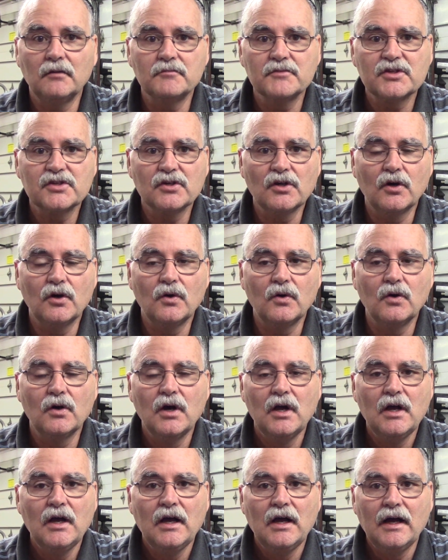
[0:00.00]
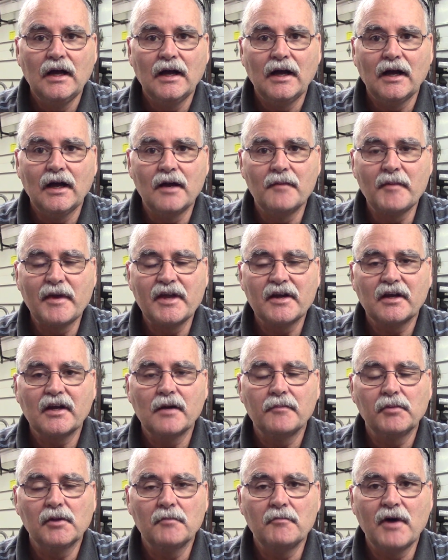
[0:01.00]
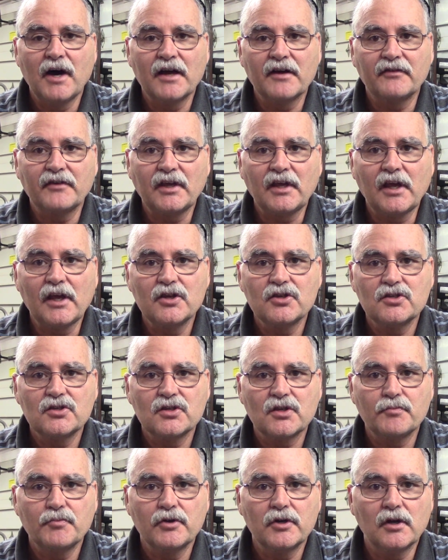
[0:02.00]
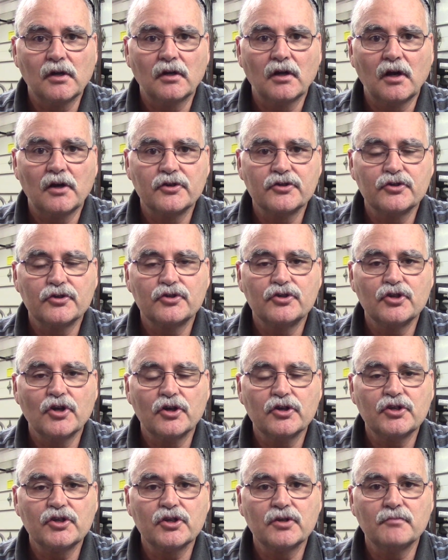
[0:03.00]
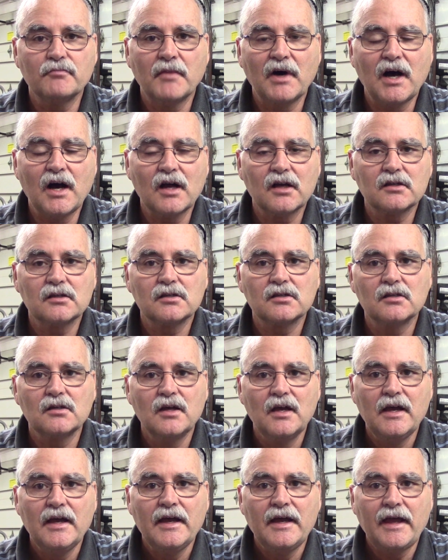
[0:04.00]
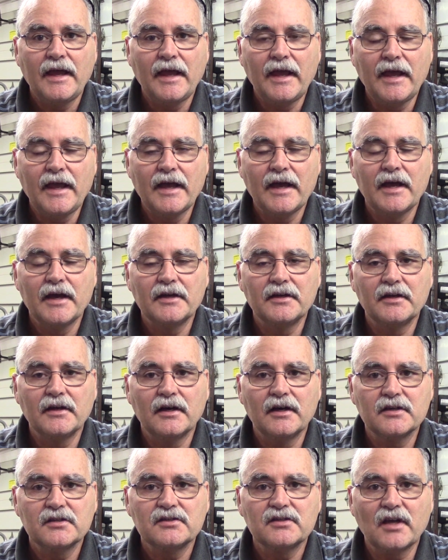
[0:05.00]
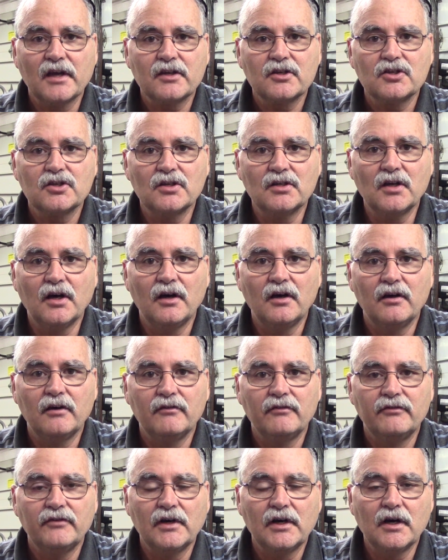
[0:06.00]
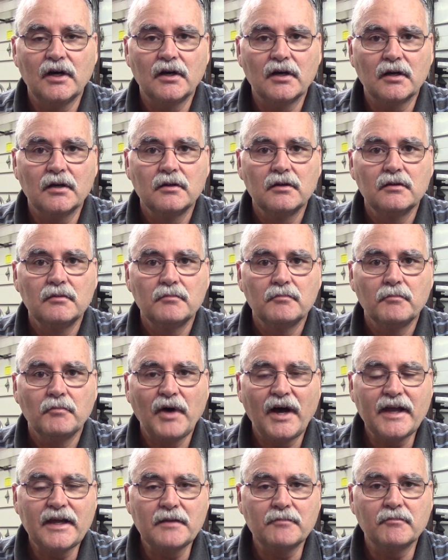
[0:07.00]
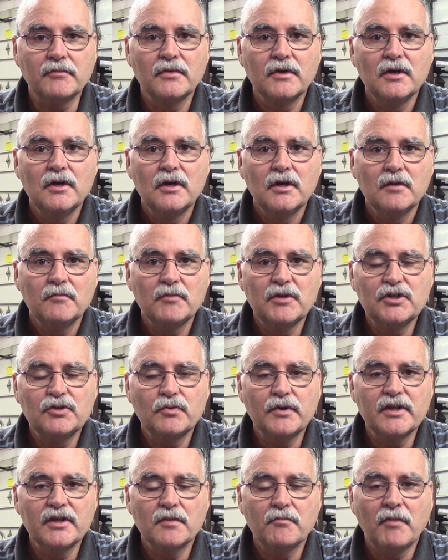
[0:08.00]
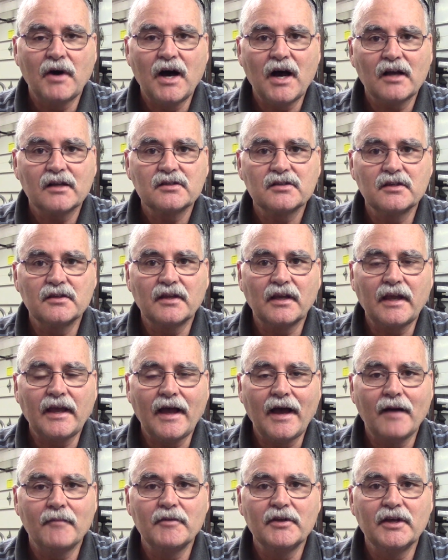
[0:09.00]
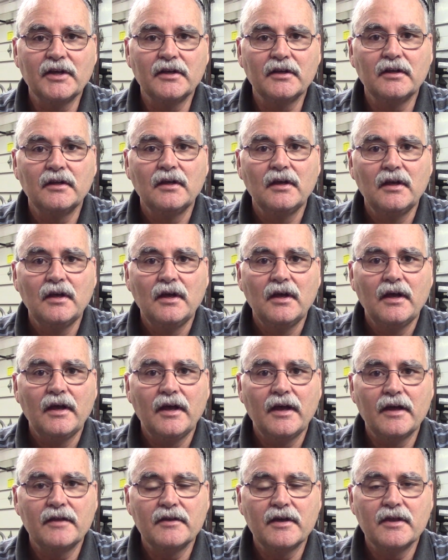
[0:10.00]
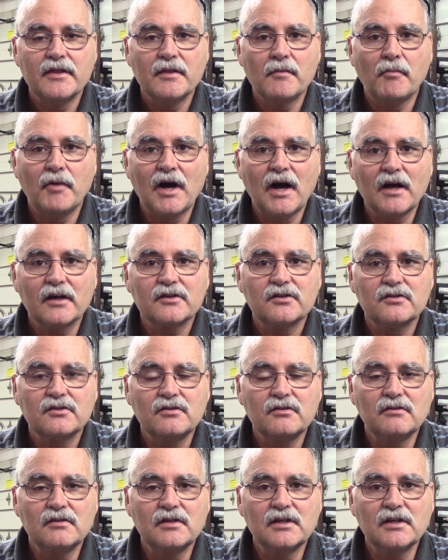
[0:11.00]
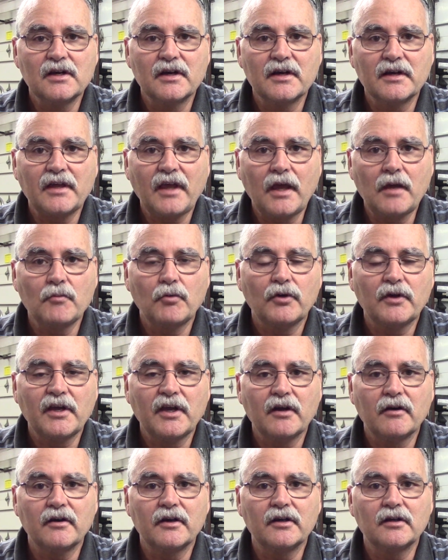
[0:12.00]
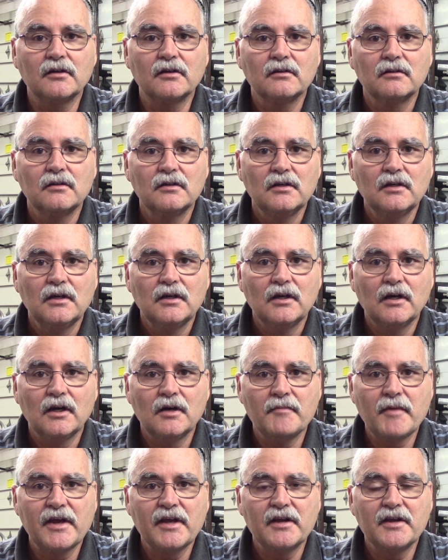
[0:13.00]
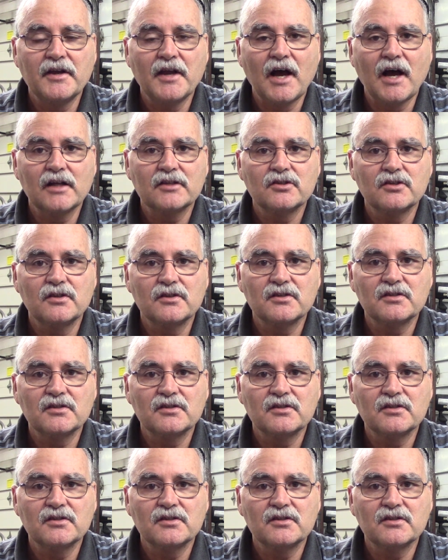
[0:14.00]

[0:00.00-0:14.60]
So I made a couple of modifications. I put a larger junction box and a section of pipe between the box and the cabinet, and then the box to the cable carrier. I made a notch in the